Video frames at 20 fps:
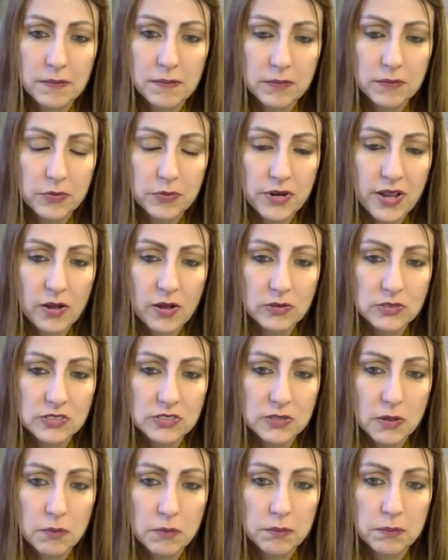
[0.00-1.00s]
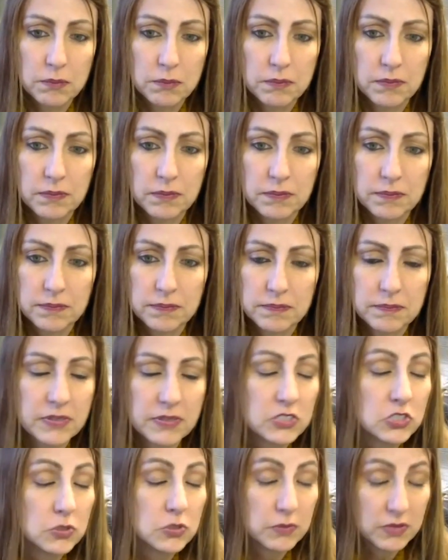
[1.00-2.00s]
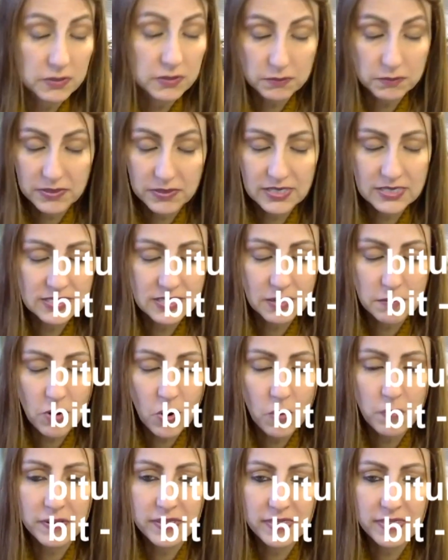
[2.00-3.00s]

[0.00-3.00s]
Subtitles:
pronounce bitumen, because I'm hoping